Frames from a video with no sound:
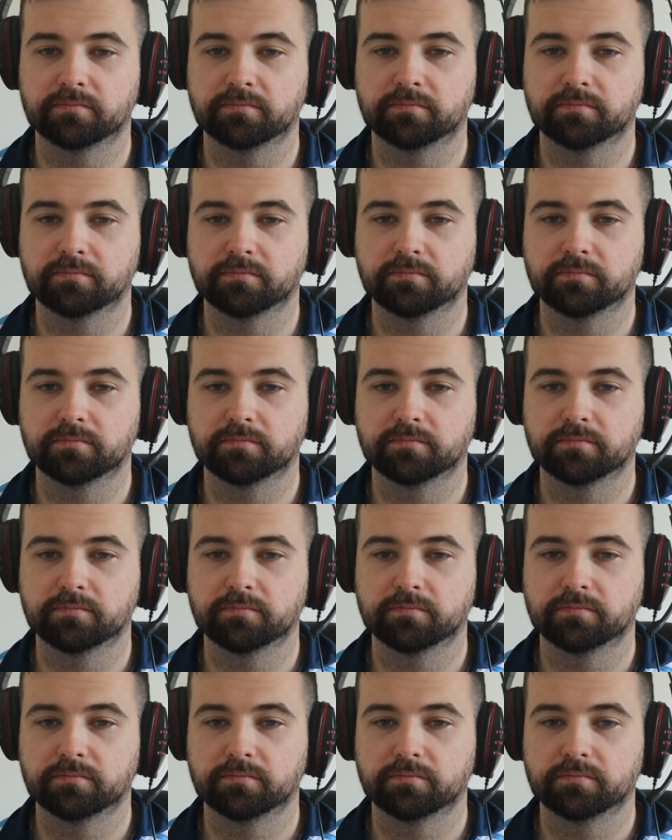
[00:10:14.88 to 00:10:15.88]

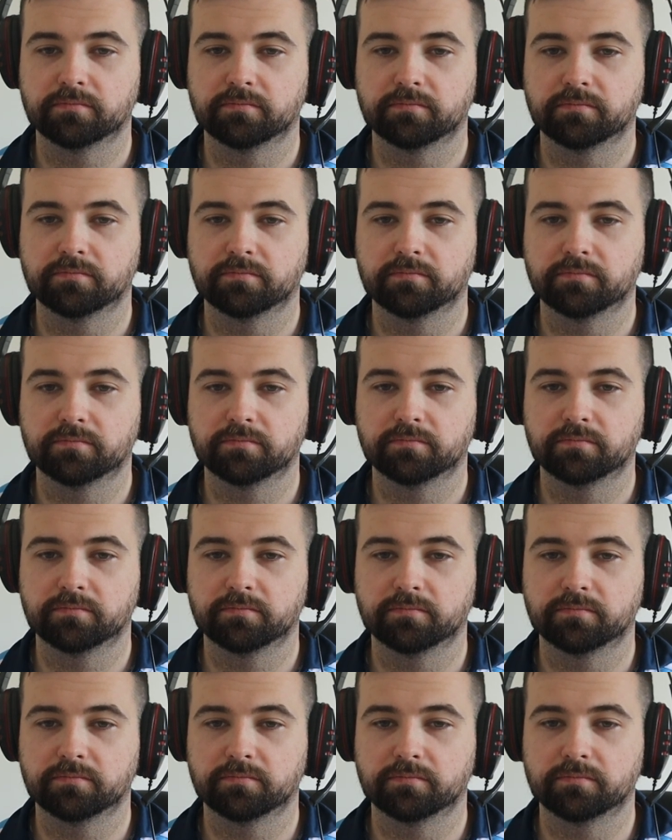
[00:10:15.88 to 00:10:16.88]

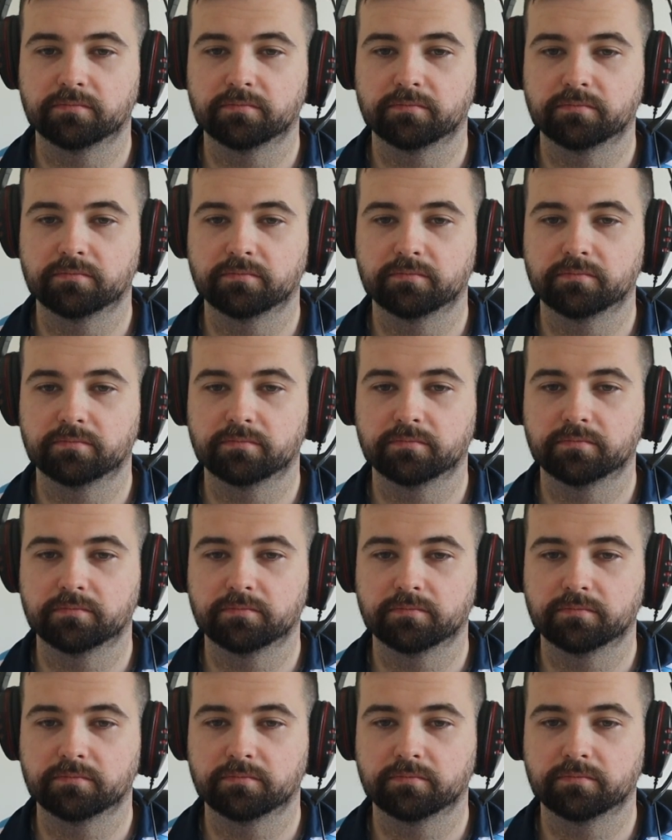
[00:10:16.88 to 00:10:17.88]

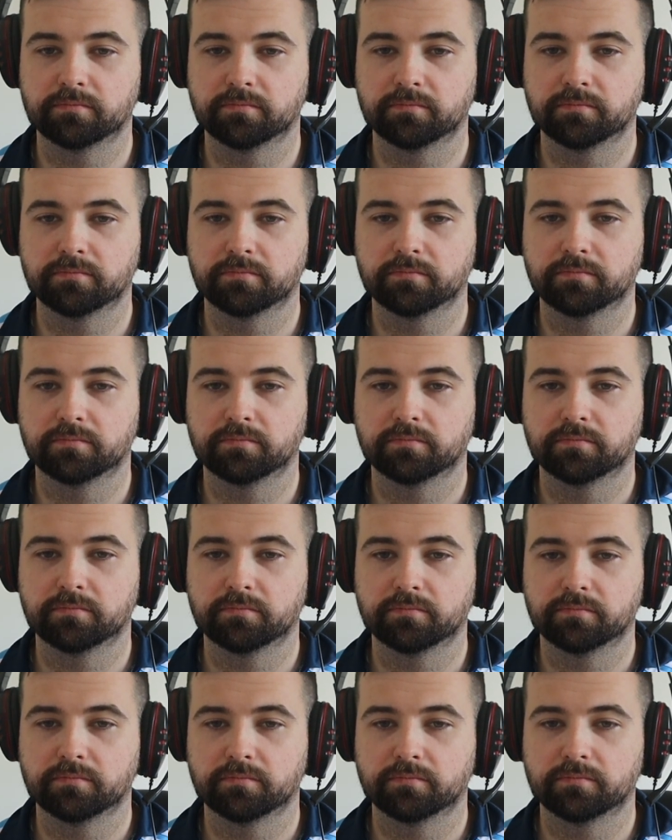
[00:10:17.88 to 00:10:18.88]

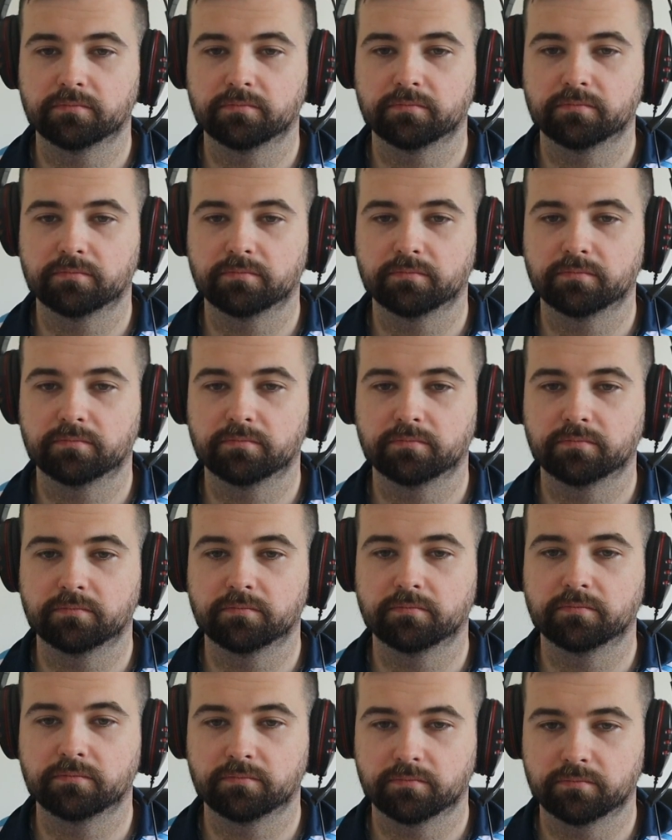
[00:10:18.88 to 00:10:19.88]

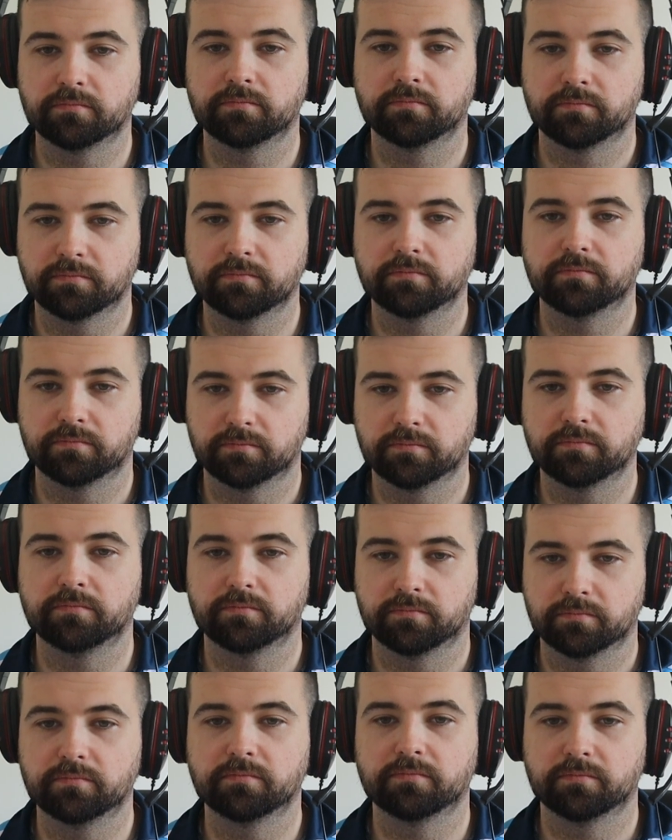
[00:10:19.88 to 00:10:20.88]

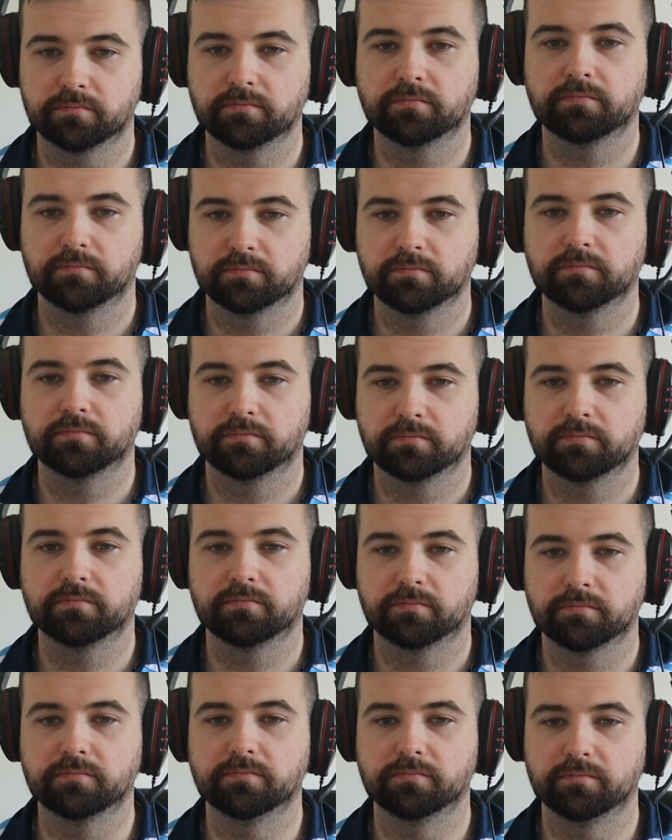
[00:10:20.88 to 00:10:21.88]

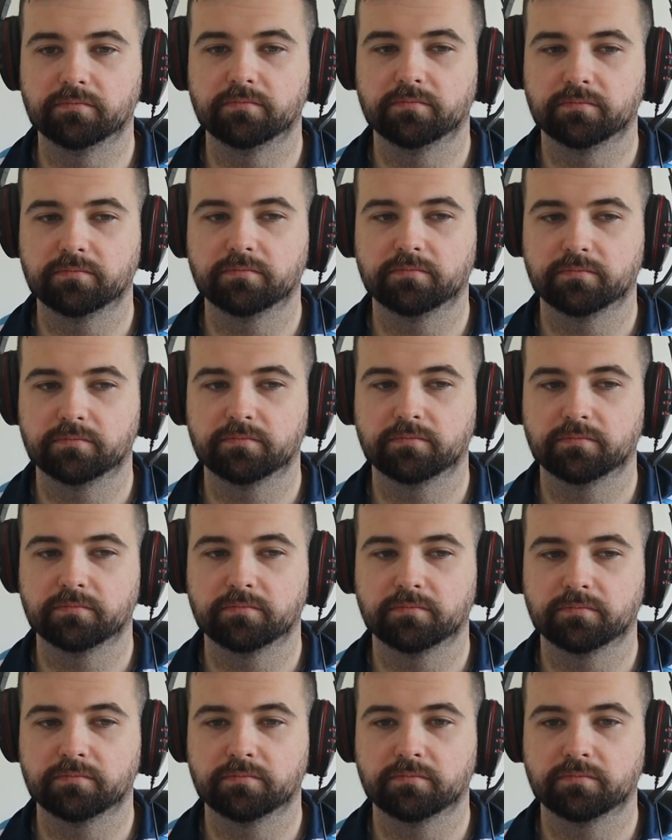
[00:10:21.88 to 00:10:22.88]
[no speech]